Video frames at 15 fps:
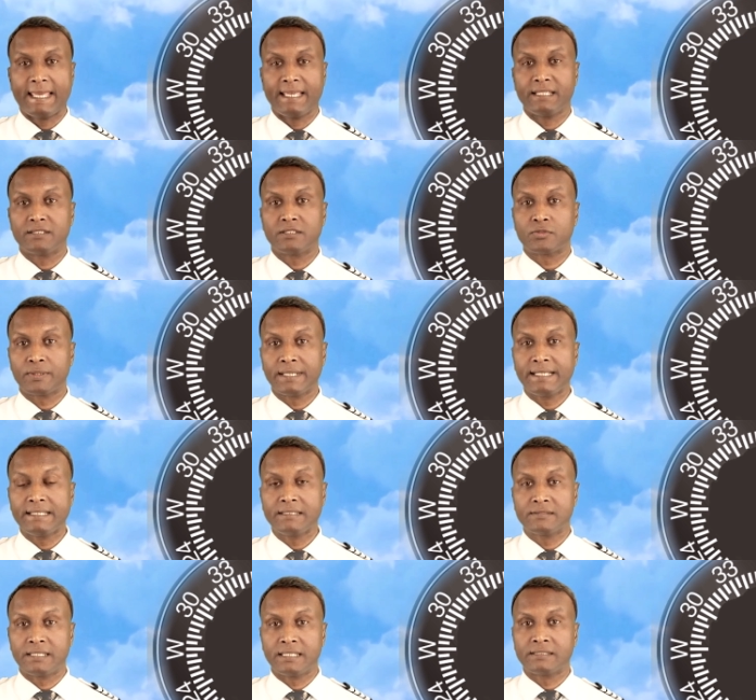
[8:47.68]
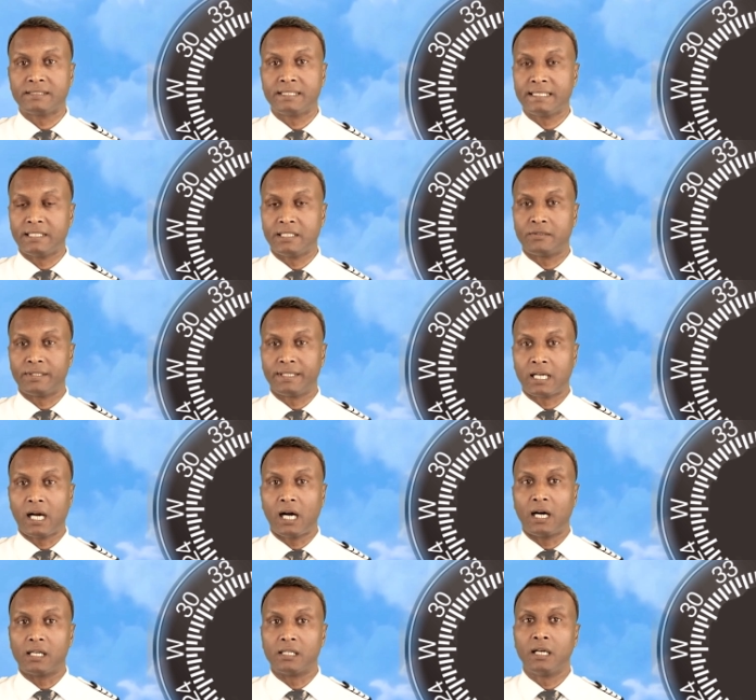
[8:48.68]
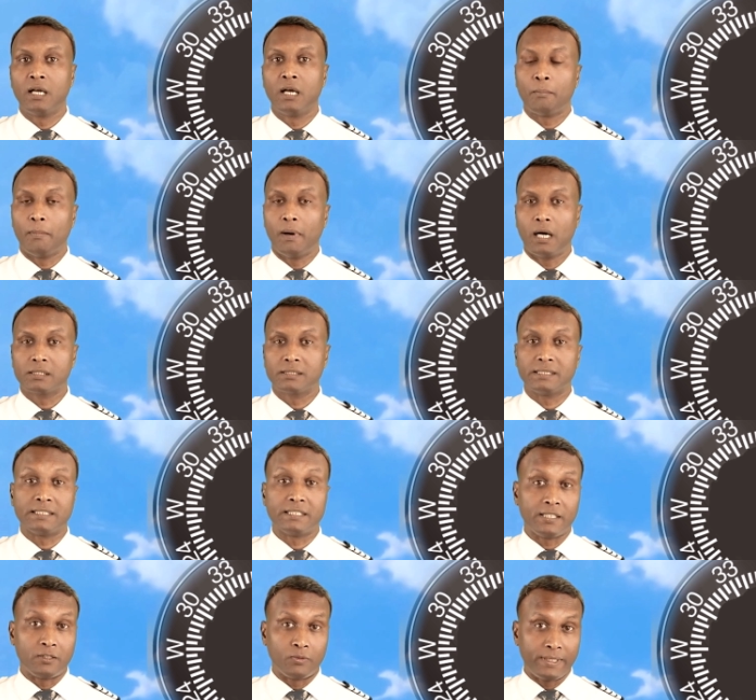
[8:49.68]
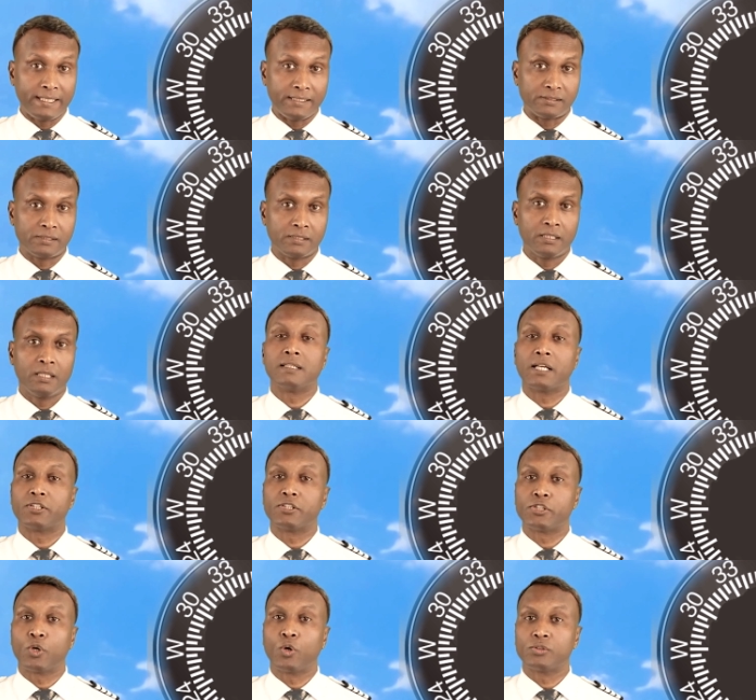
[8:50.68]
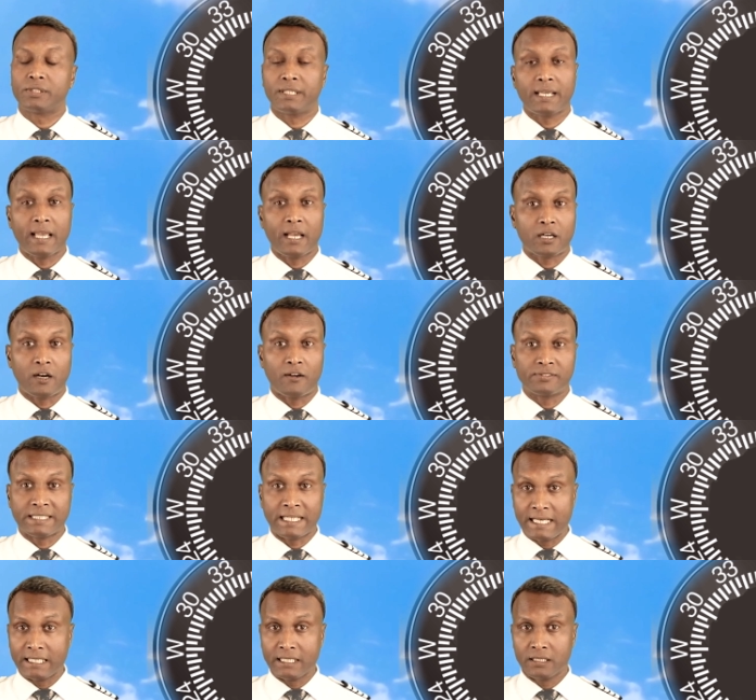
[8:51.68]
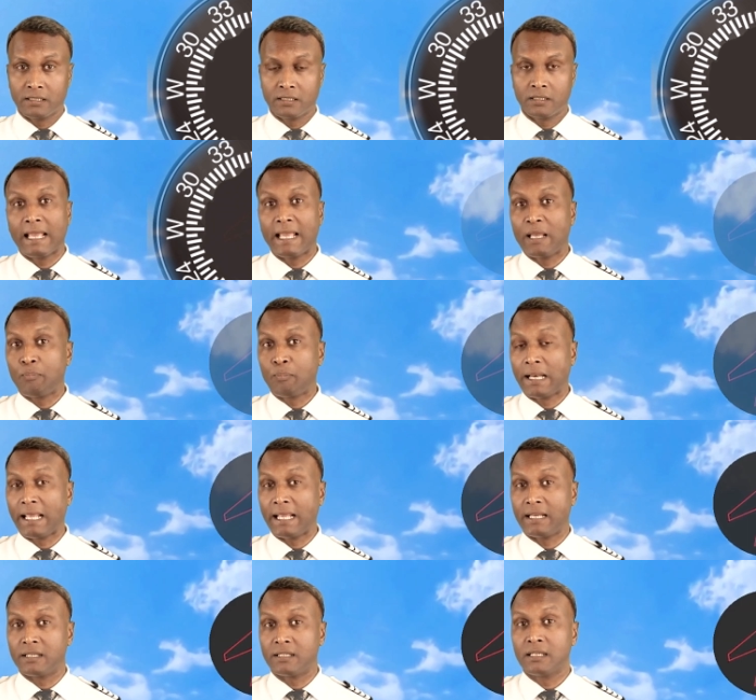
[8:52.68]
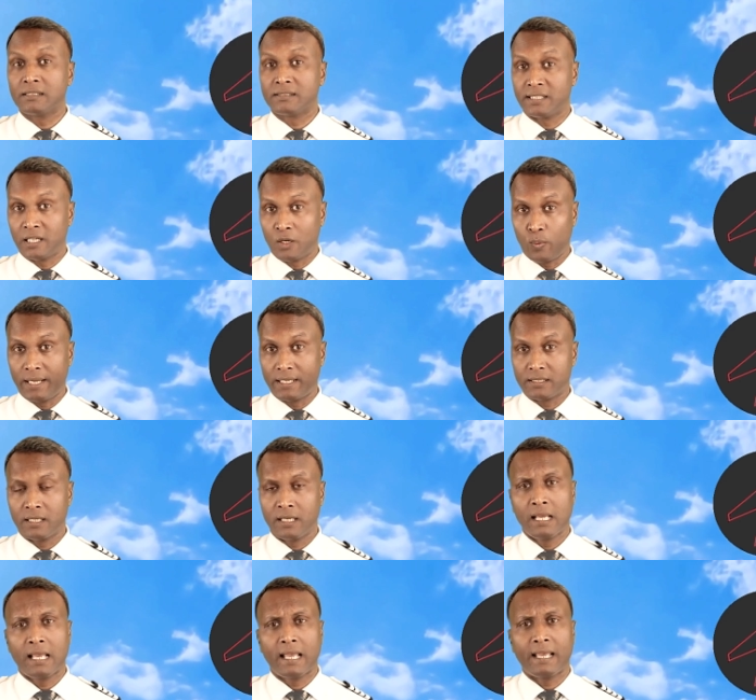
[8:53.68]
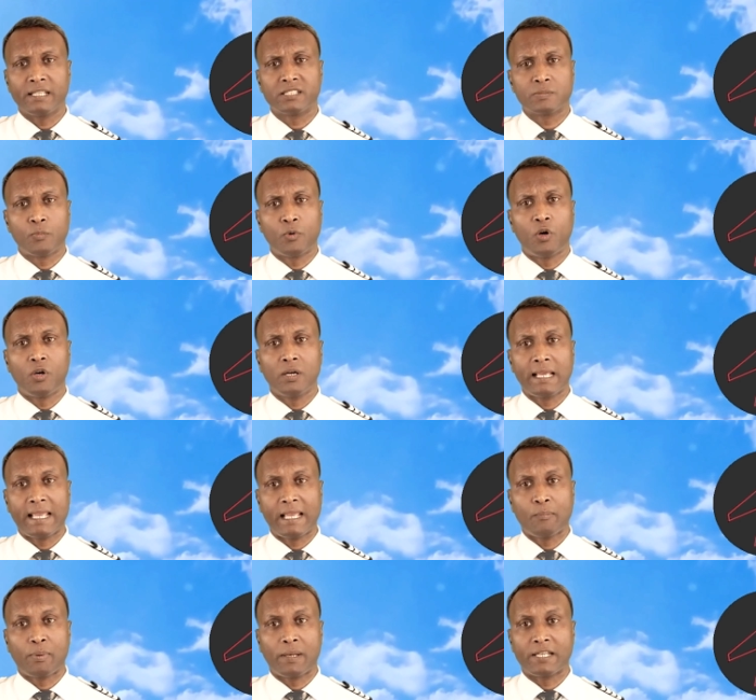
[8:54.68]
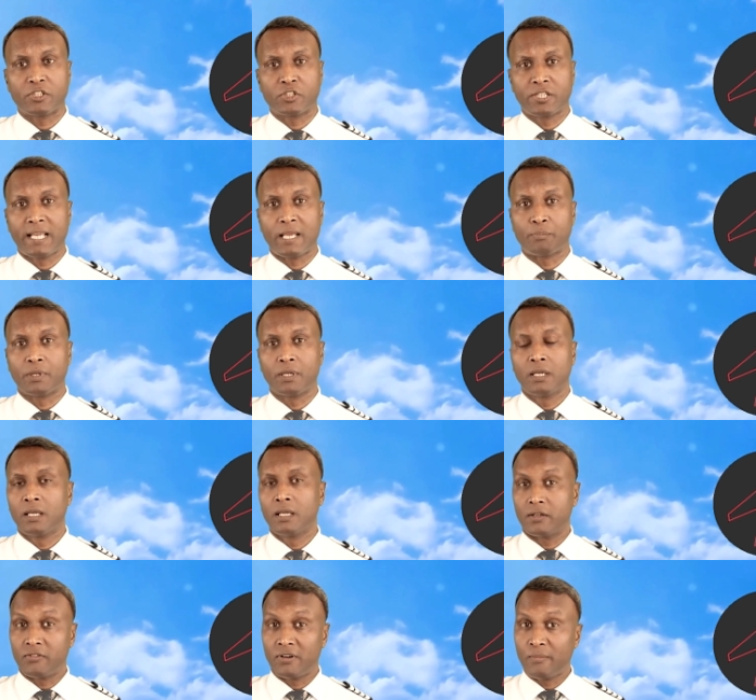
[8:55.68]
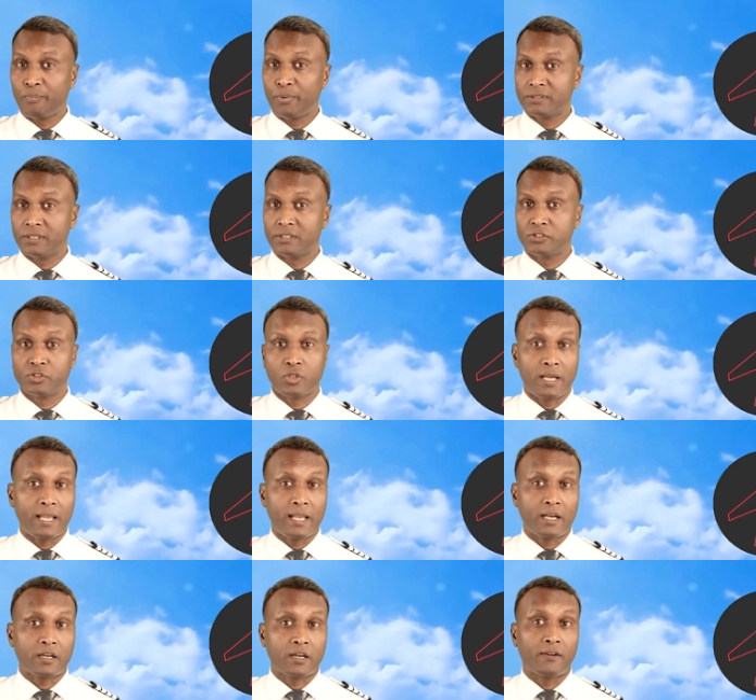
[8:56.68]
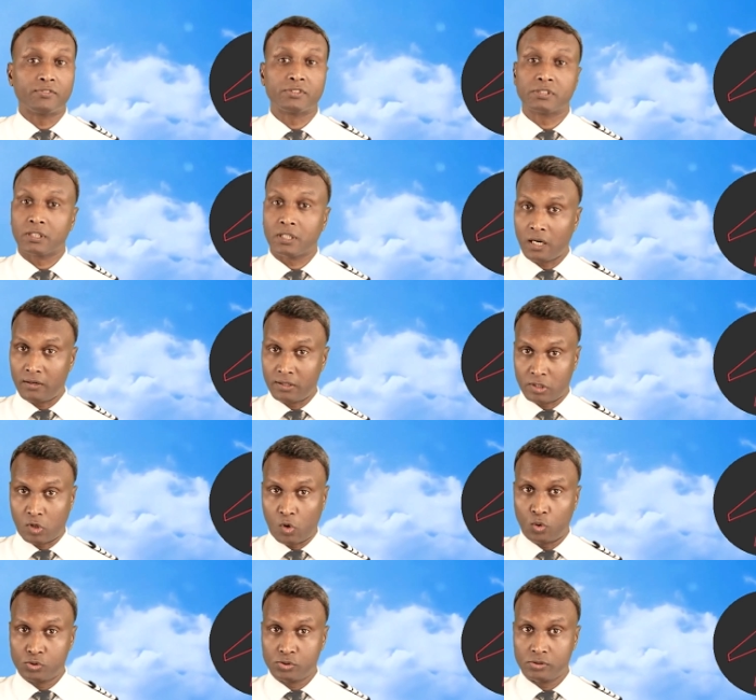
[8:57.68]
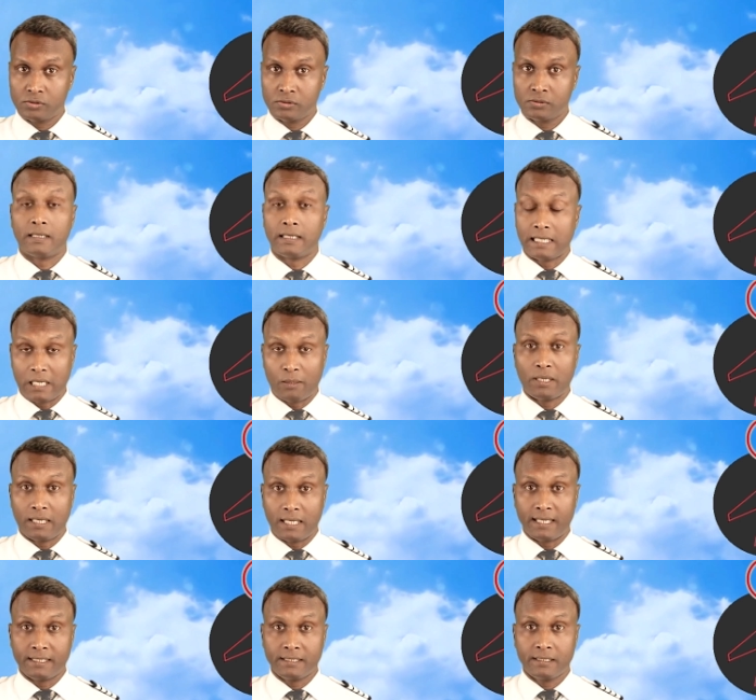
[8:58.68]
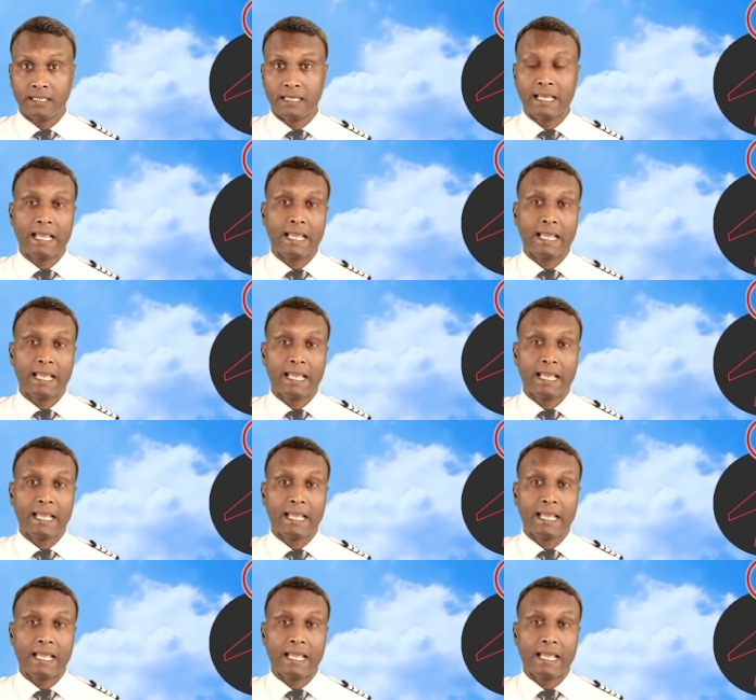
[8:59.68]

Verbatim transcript: a 360 degree card marked in degrees that shows the aircraft's heading, airplane silhouette, a small airplane shape that represents your aircraft's current course, lubber line,